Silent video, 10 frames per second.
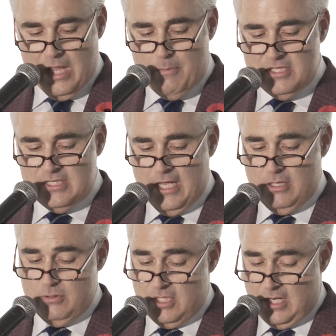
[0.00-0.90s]
But let me
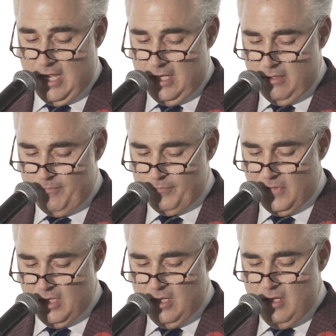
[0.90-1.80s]
tell you today,
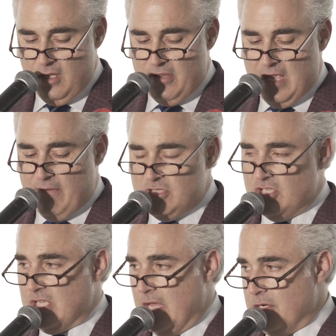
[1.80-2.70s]
they have
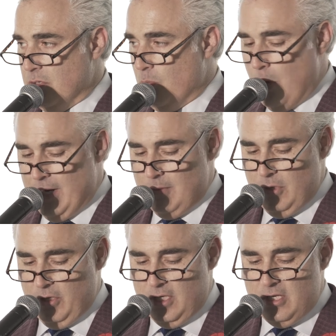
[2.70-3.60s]
just under
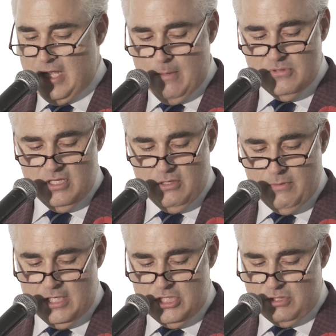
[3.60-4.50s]
1 million names in
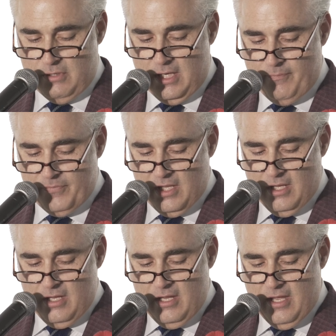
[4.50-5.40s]
the registry.
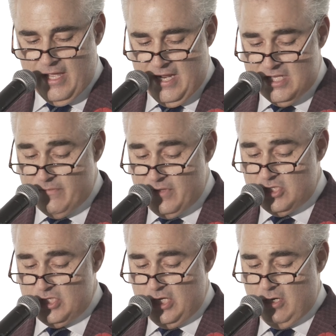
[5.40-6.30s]
And as of
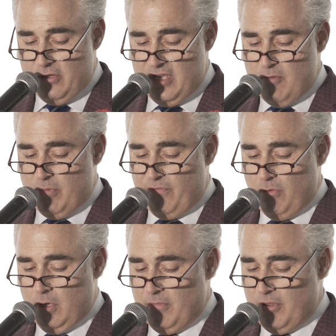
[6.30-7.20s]
this year, they have
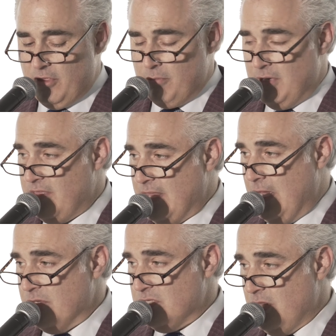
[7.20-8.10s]
performed
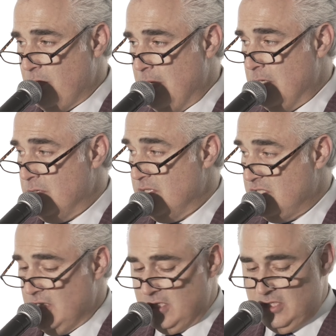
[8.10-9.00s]

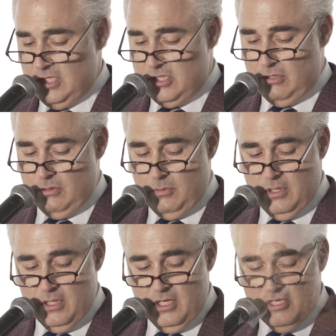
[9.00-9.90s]
3,362